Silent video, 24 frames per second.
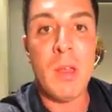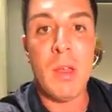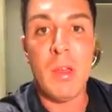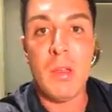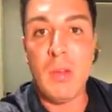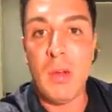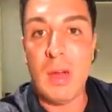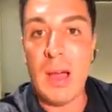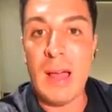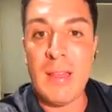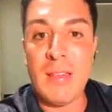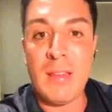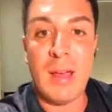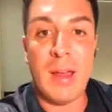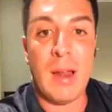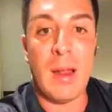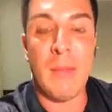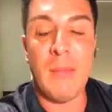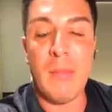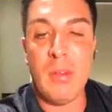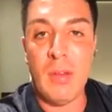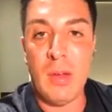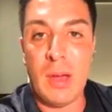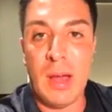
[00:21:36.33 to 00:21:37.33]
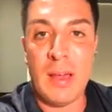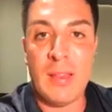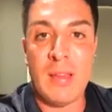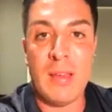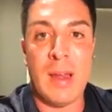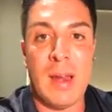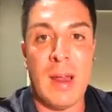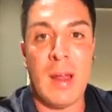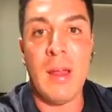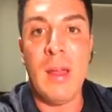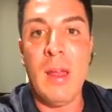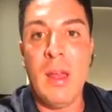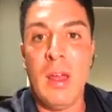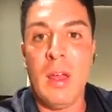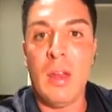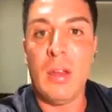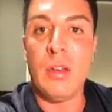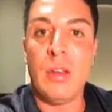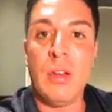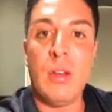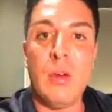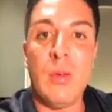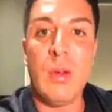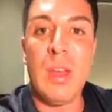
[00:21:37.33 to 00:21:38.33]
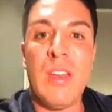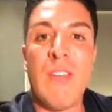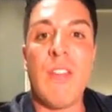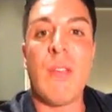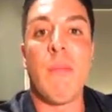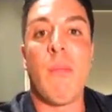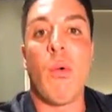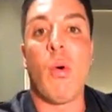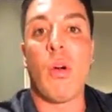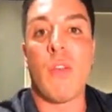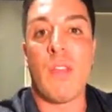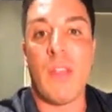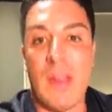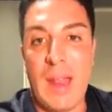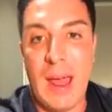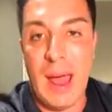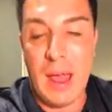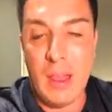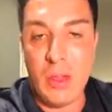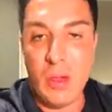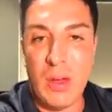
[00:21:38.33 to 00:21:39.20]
you guys gotta, you guys gotta do even more than that.